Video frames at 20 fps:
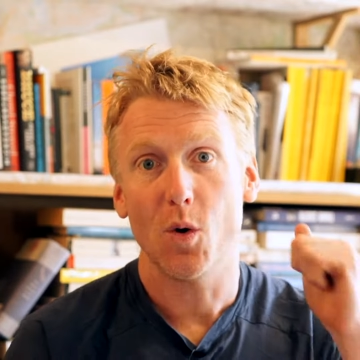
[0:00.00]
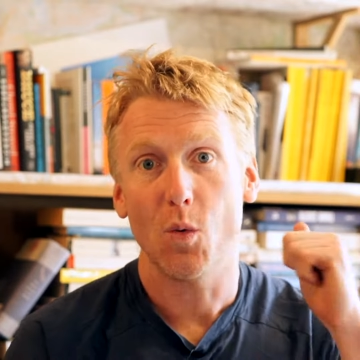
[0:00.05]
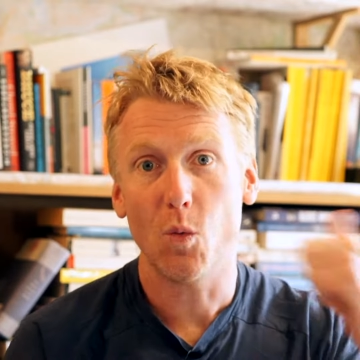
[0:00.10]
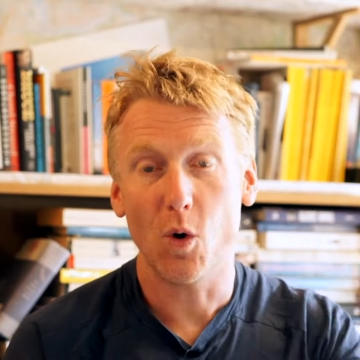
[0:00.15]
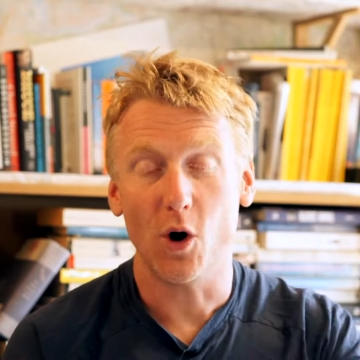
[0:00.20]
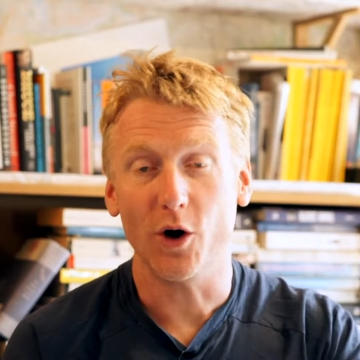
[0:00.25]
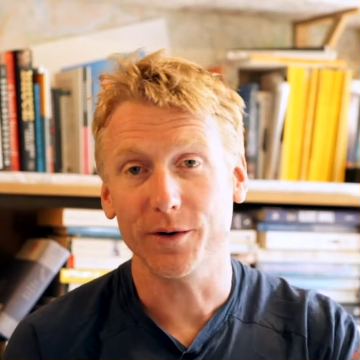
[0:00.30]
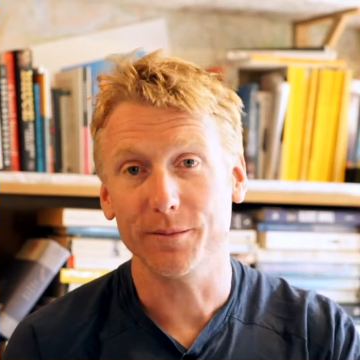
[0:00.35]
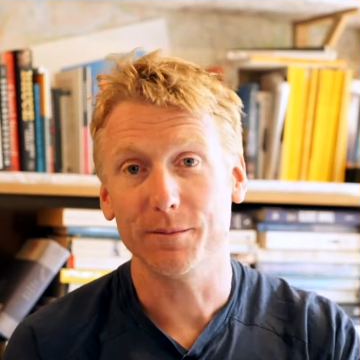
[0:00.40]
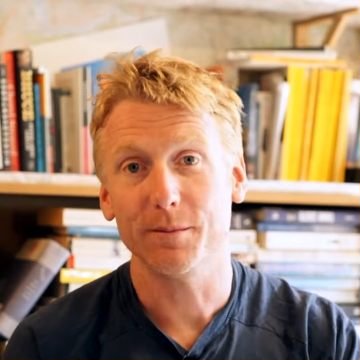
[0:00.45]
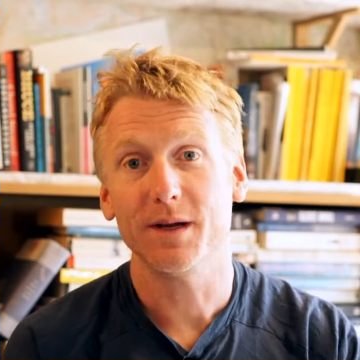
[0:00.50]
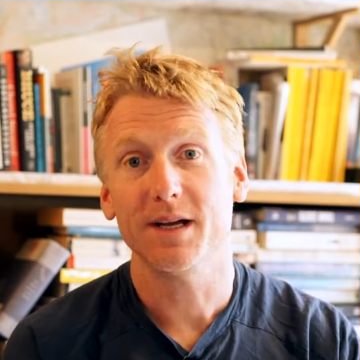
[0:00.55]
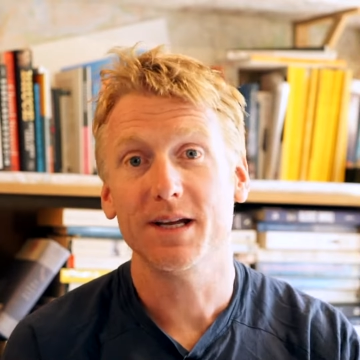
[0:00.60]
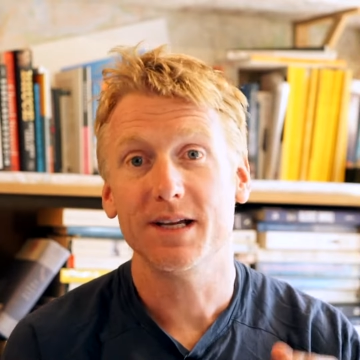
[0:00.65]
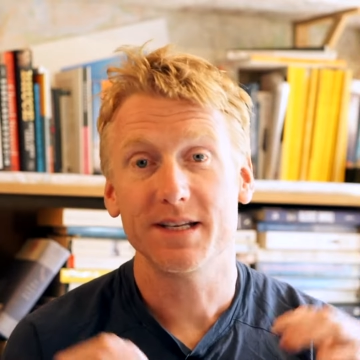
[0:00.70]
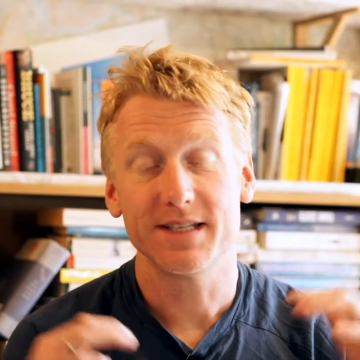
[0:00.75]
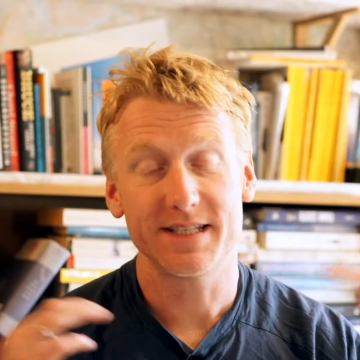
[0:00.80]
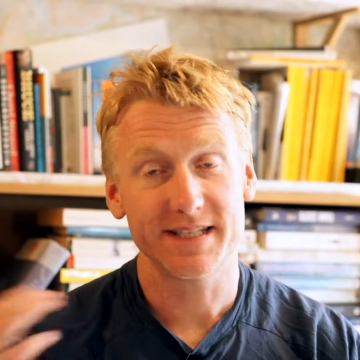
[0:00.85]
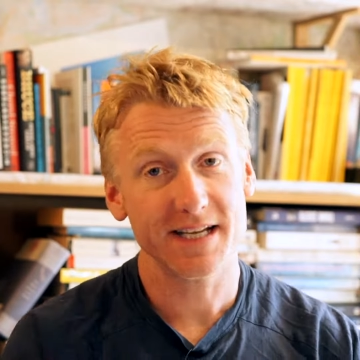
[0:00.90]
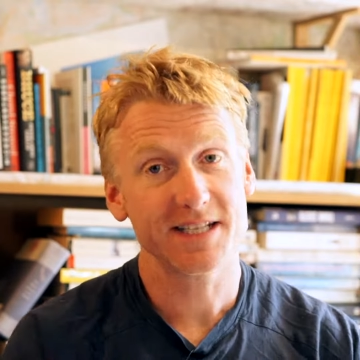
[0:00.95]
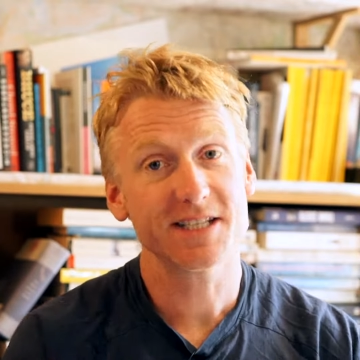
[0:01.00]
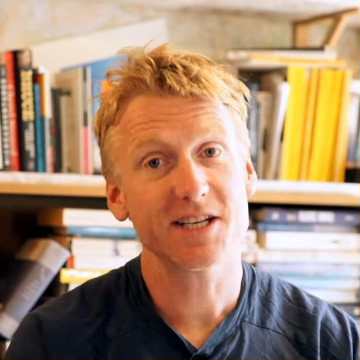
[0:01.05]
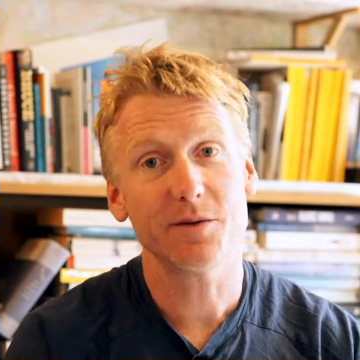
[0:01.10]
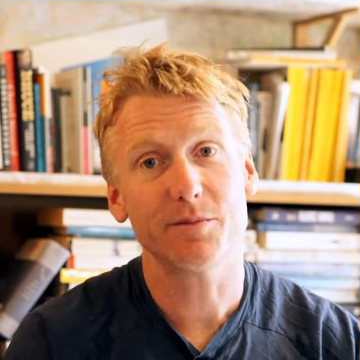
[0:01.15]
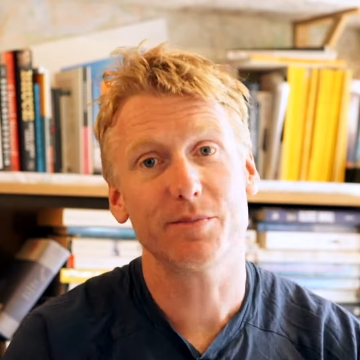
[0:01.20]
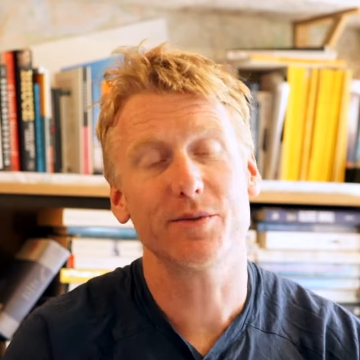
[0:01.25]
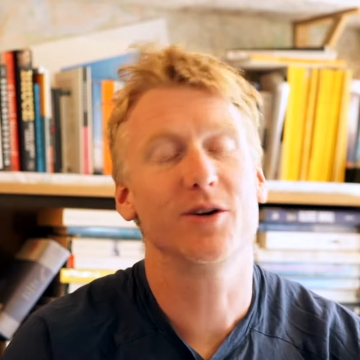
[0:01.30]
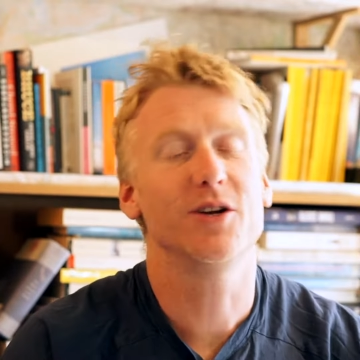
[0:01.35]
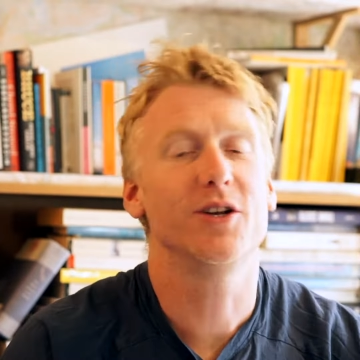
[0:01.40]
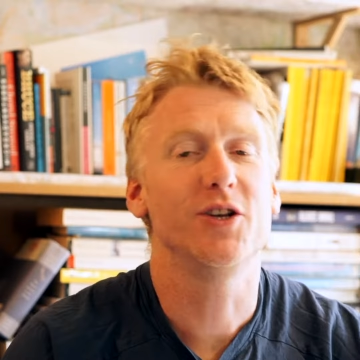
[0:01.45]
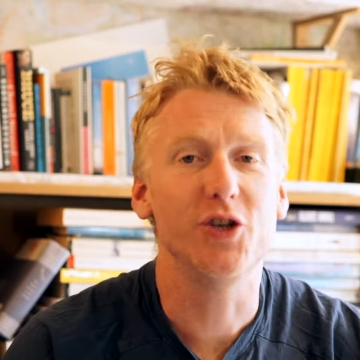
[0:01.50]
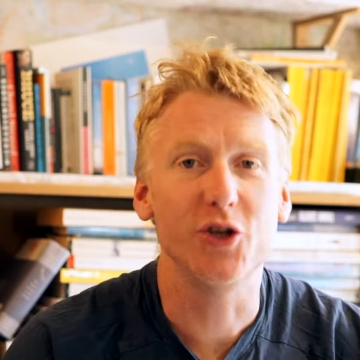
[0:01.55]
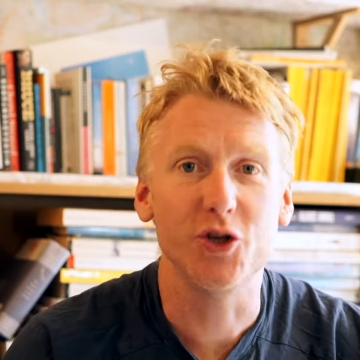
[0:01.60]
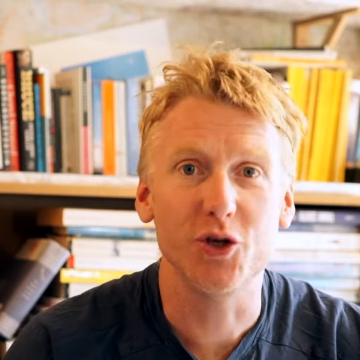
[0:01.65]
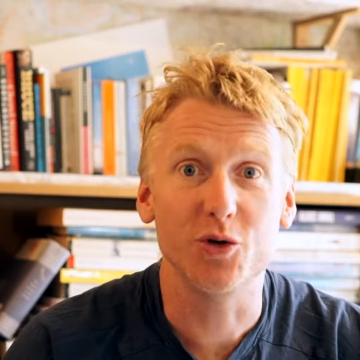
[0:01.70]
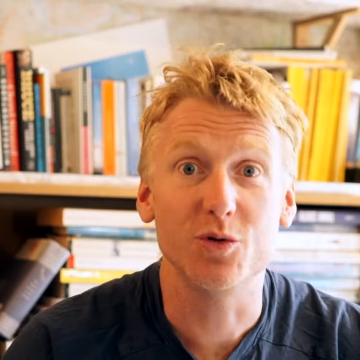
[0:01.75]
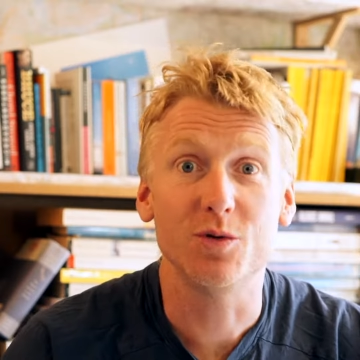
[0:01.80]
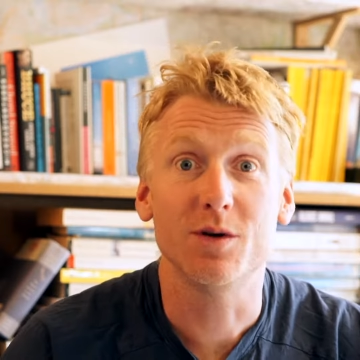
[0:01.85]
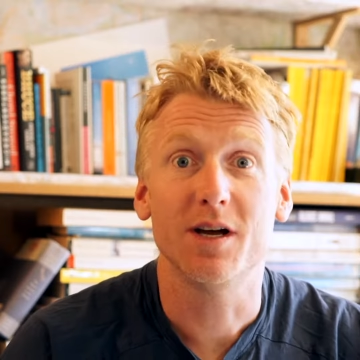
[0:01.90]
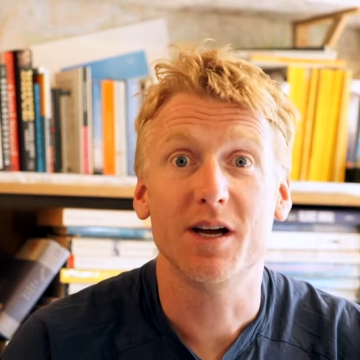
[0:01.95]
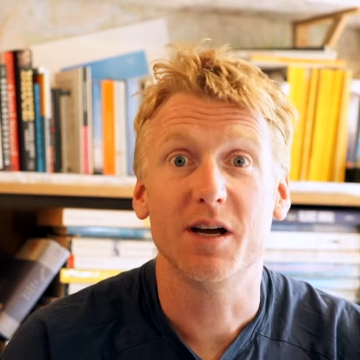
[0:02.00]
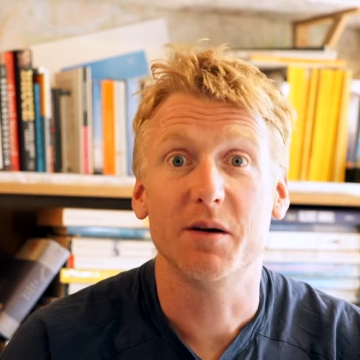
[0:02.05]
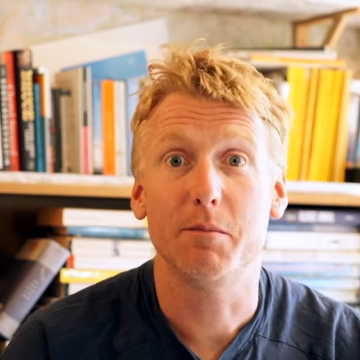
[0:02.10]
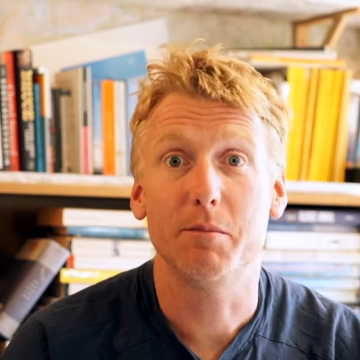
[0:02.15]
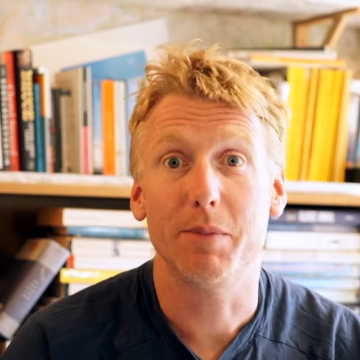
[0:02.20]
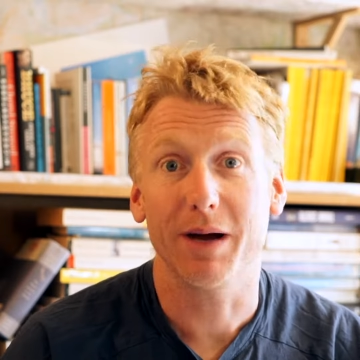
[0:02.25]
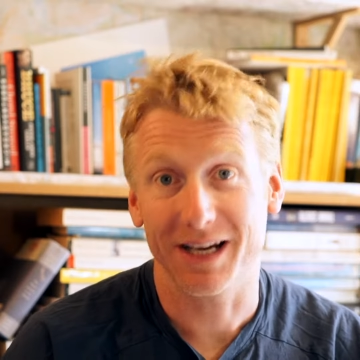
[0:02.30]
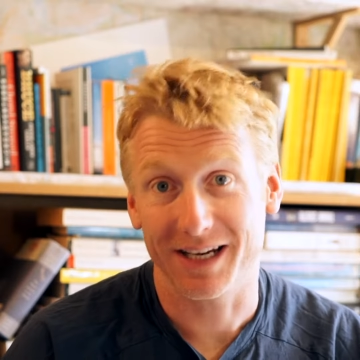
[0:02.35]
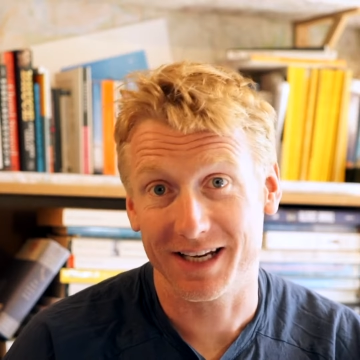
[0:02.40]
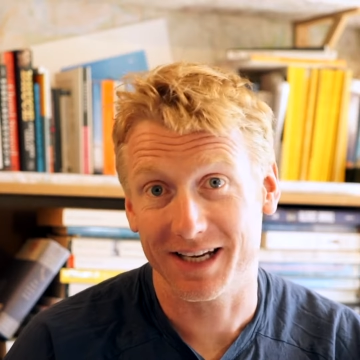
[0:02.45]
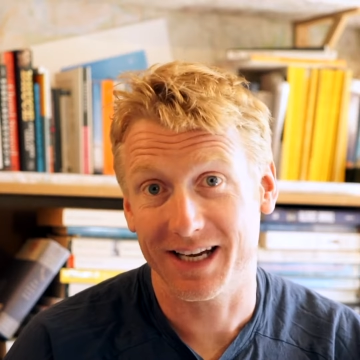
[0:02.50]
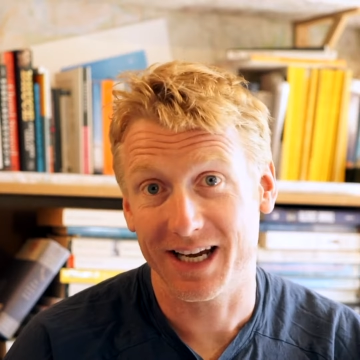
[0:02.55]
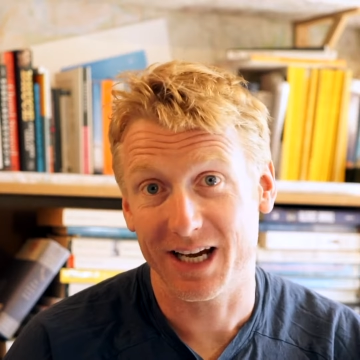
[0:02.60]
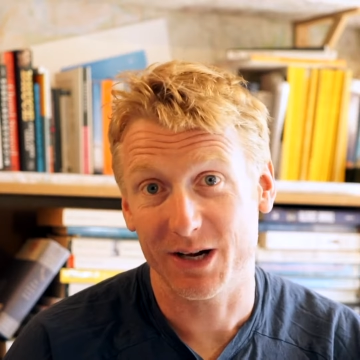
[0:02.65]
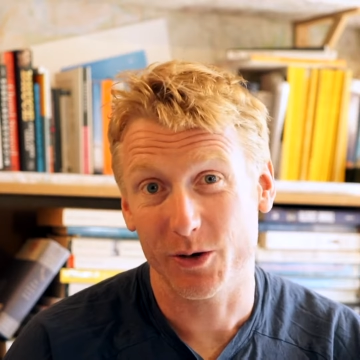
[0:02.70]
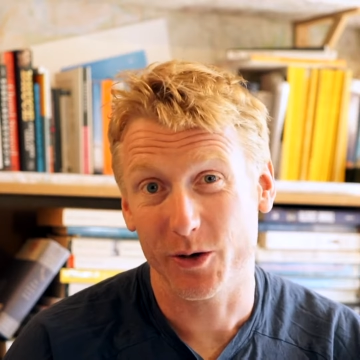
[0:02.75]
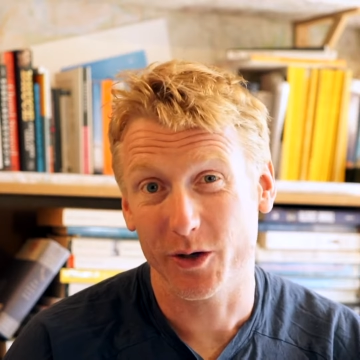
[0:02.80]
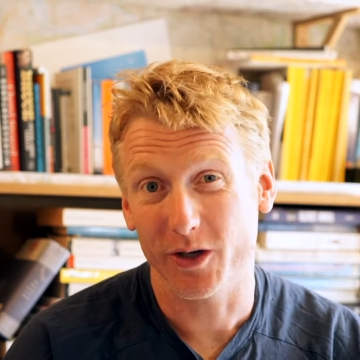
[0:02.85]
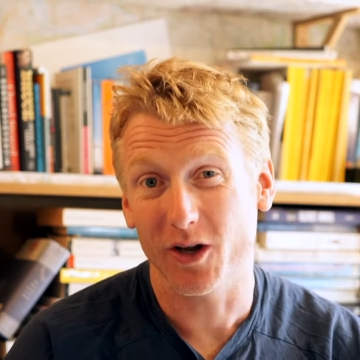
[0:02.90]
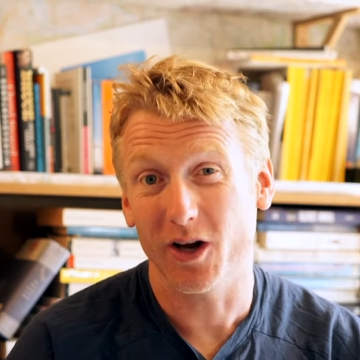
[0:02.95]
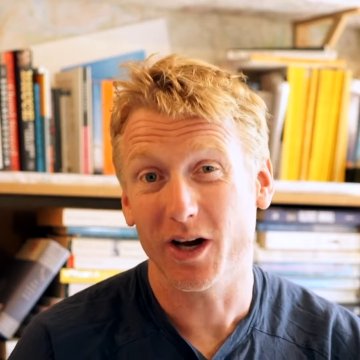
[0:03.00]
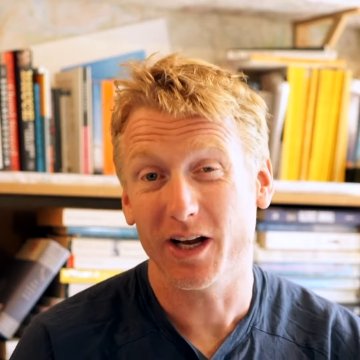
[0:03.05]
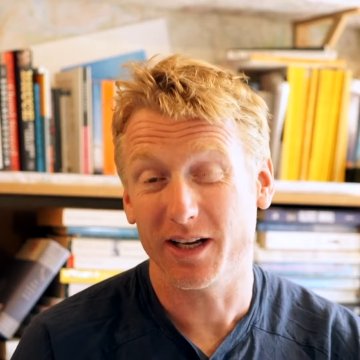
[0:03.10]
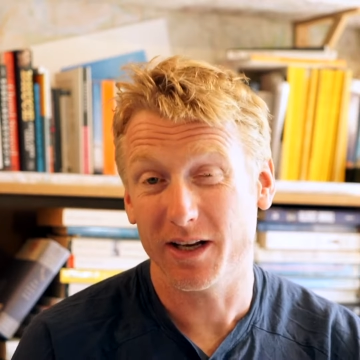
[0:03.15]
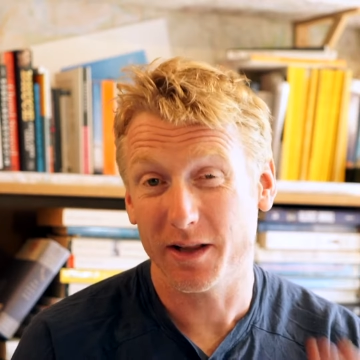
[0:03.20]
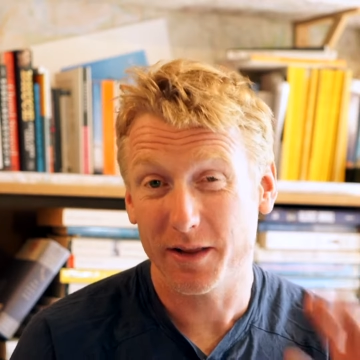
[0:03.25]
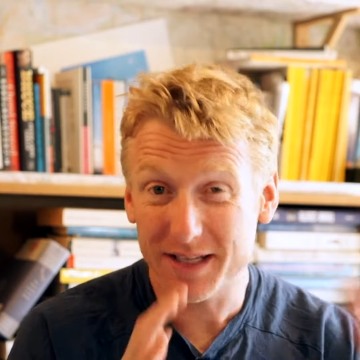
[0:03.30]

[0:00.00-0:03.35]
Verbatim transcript: One, set up a new bank account online.